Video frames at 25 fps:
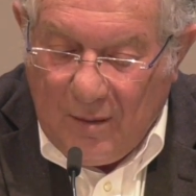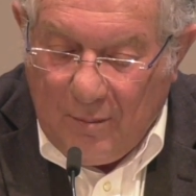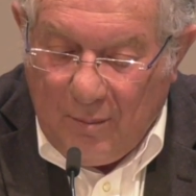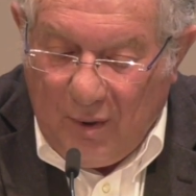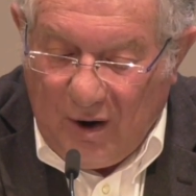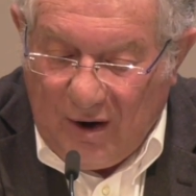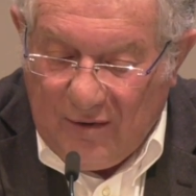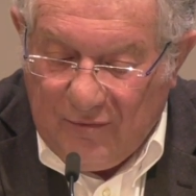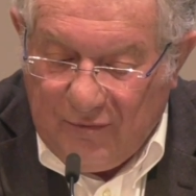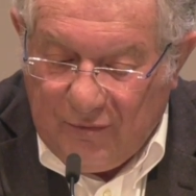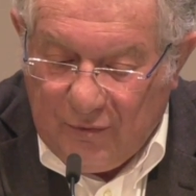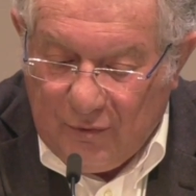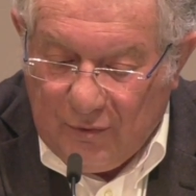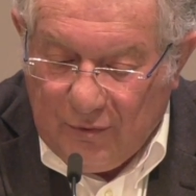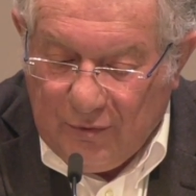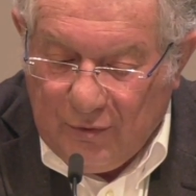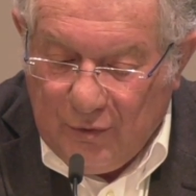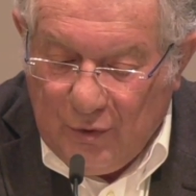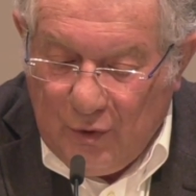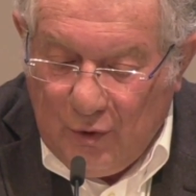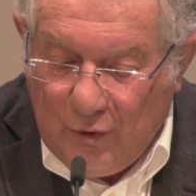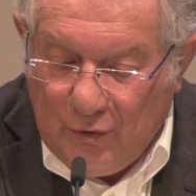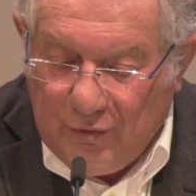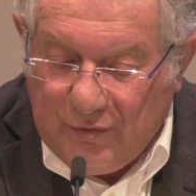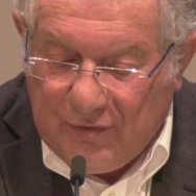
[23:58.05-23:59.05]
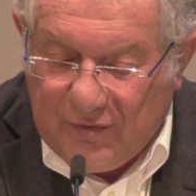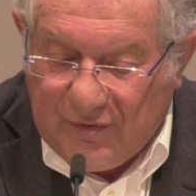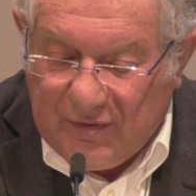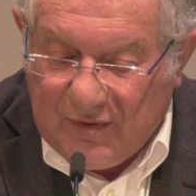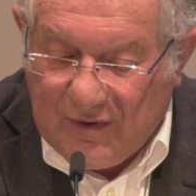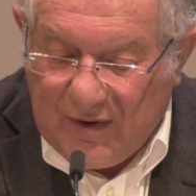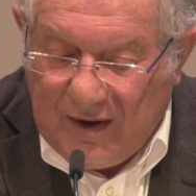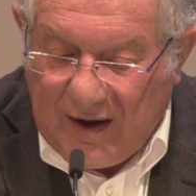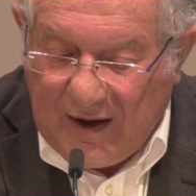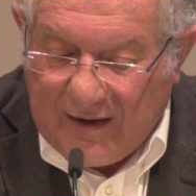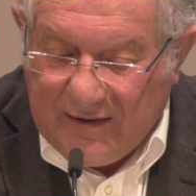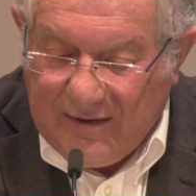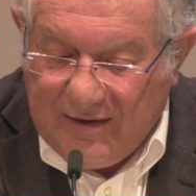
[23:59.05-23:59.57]
Balfour notes
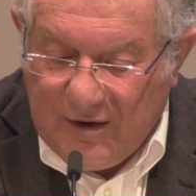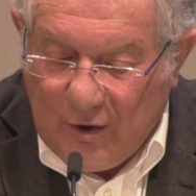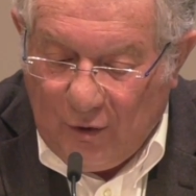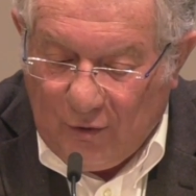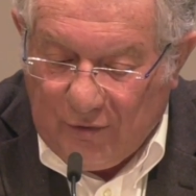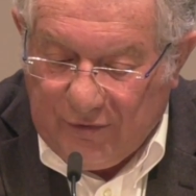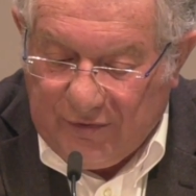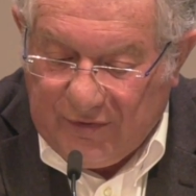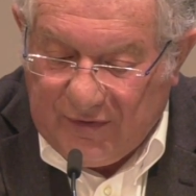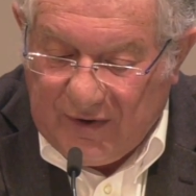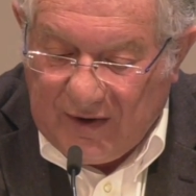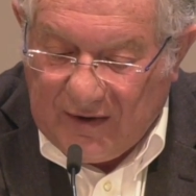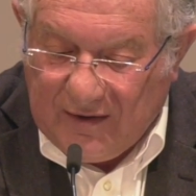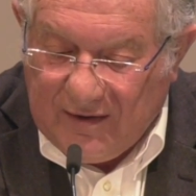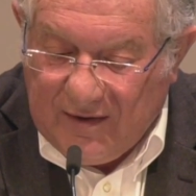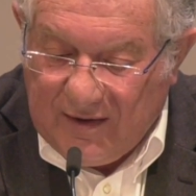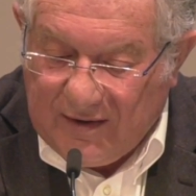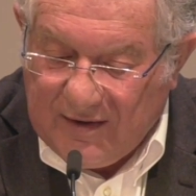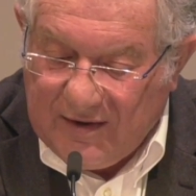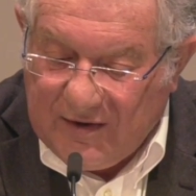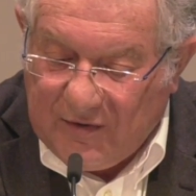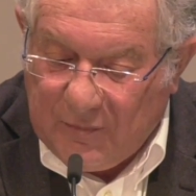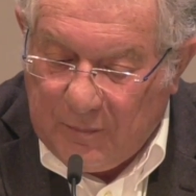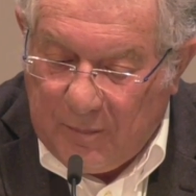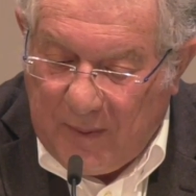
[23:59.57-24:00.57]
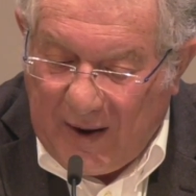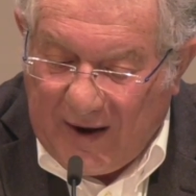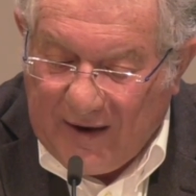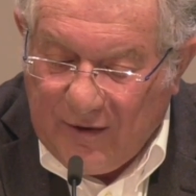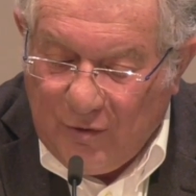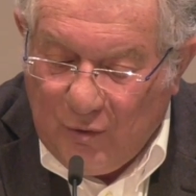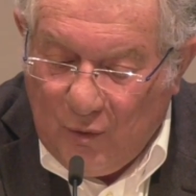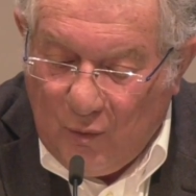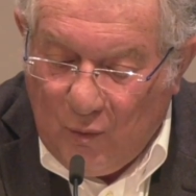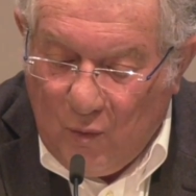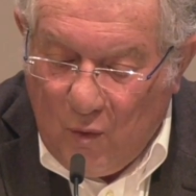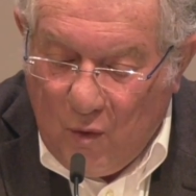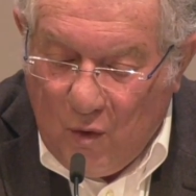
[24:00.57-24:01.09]
at the onset that
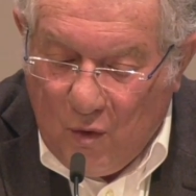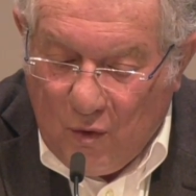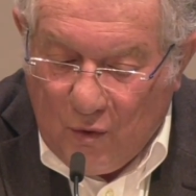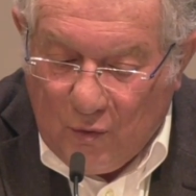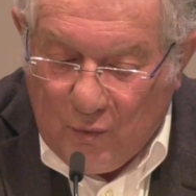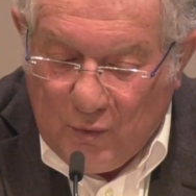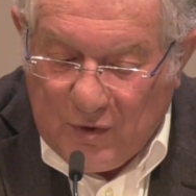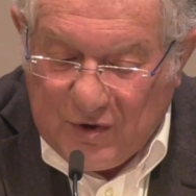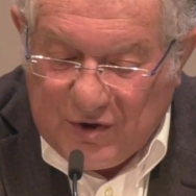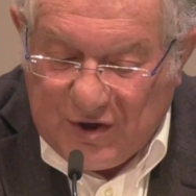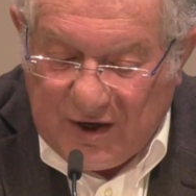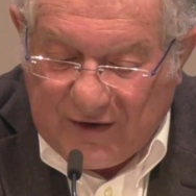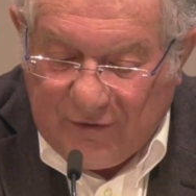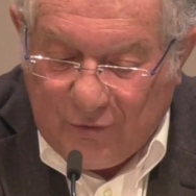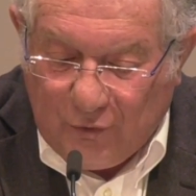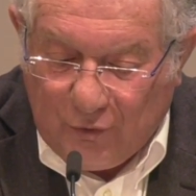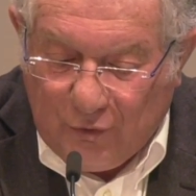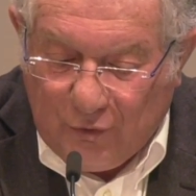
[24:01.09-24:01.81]
despite the war which has